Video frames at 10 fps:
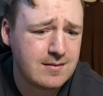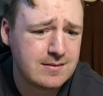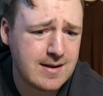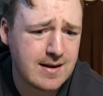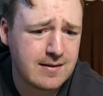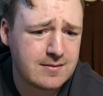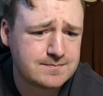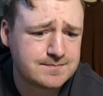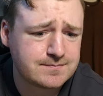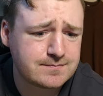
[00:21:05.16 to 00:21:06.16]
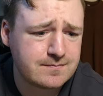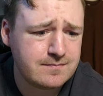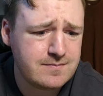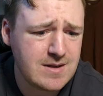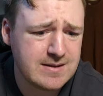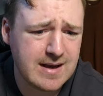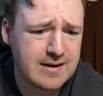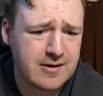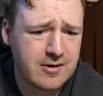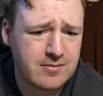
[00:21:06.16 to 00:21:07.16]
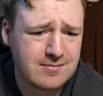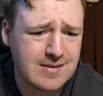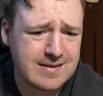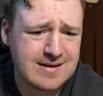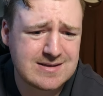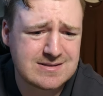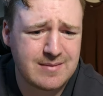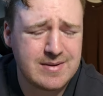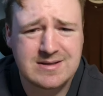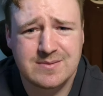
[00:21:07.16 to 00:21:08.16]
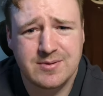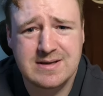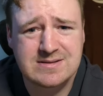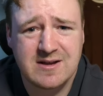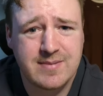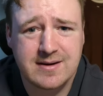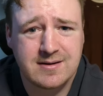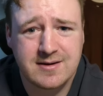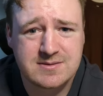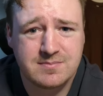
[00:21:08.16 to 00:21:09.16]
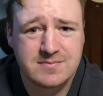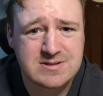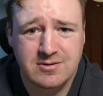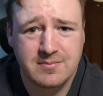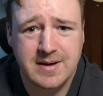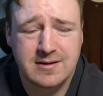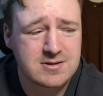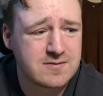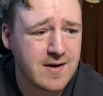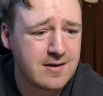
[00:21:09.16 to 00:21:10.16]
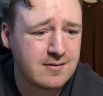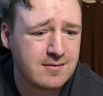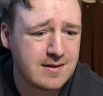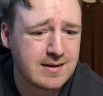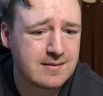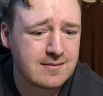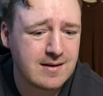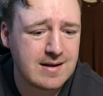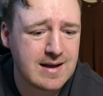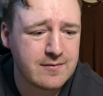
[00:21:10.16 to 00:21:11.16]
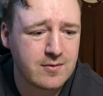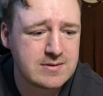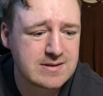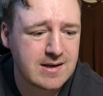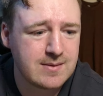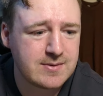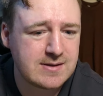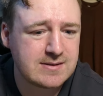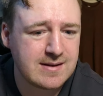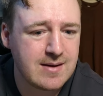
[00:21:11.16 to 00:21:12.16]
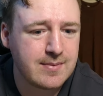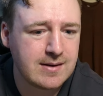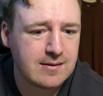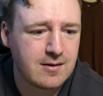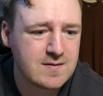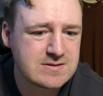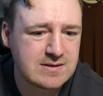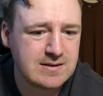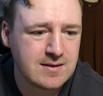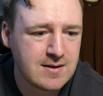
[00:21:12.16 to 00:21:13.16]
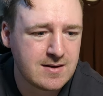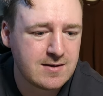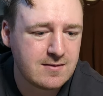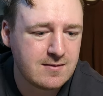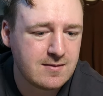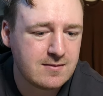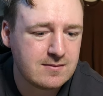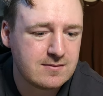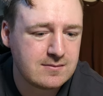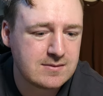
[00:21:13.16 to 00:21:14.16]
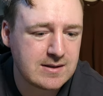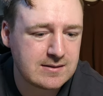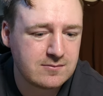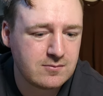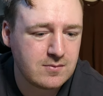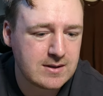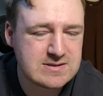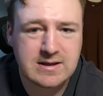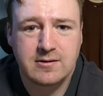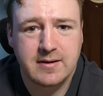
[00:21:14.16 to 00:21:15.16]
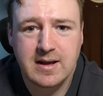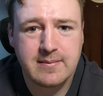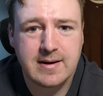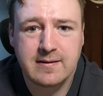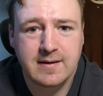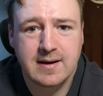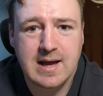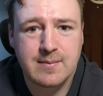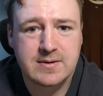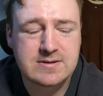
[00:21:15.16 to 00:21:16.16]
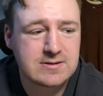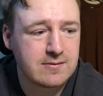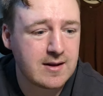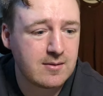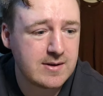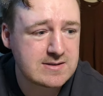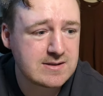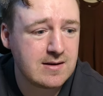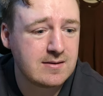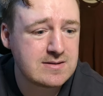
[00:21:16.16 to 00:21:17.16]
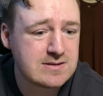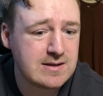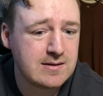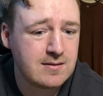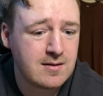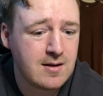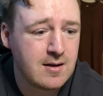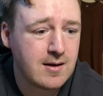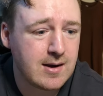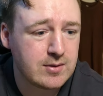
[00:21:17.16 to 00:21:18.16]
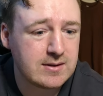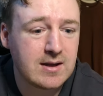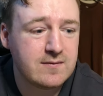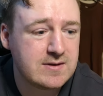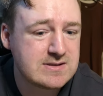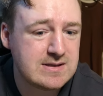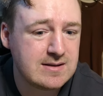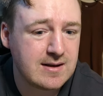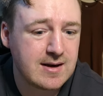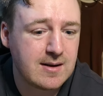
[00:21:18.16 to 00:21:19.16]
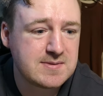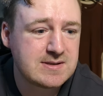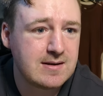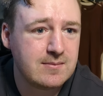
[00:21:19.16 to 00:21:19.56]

Yeah, I don't know. I mean, it's a pretty safe bet to this Storm Panthers final. Like, I think everyone's kind of predicting that, but it obviously, like, a single game, anything can happen. So that'll be exciting to see. I would love to see like an upset.